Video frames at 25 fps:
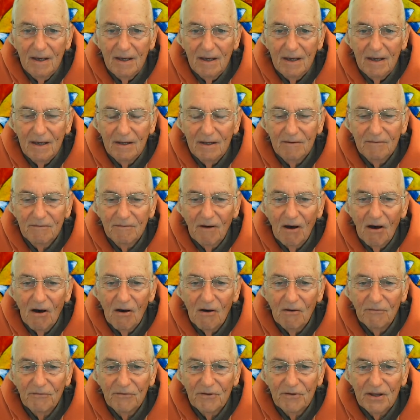
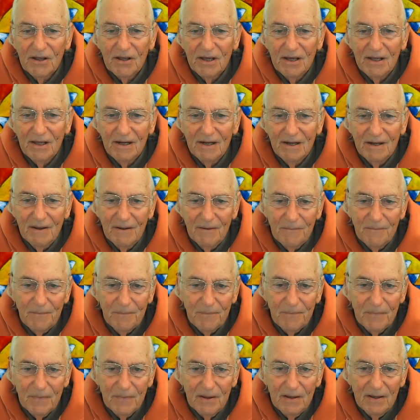involved in
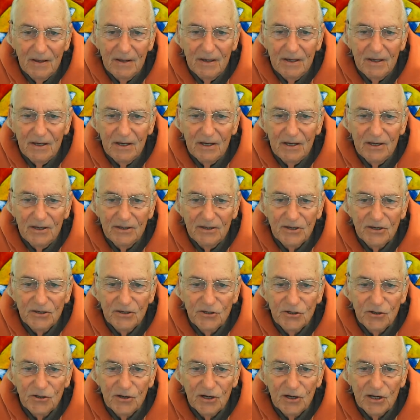is a
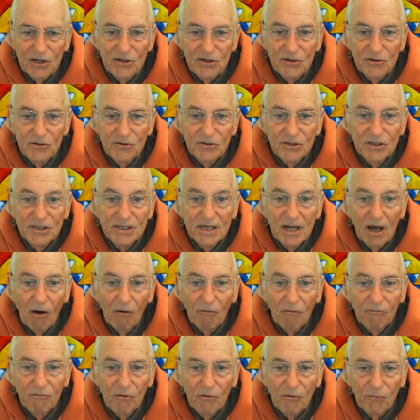journey to
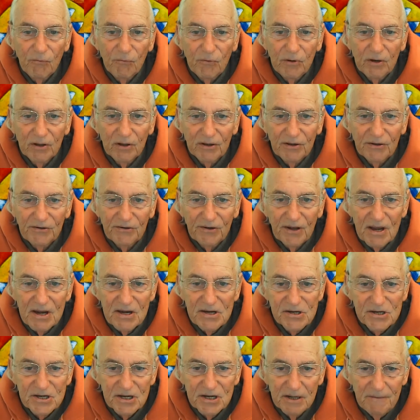
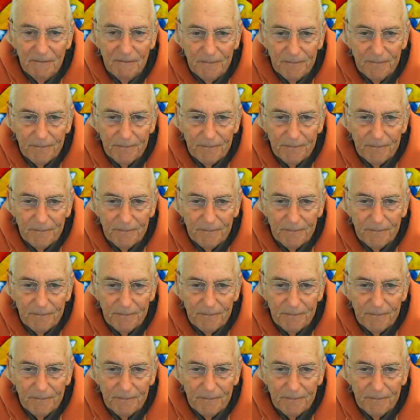self-realization.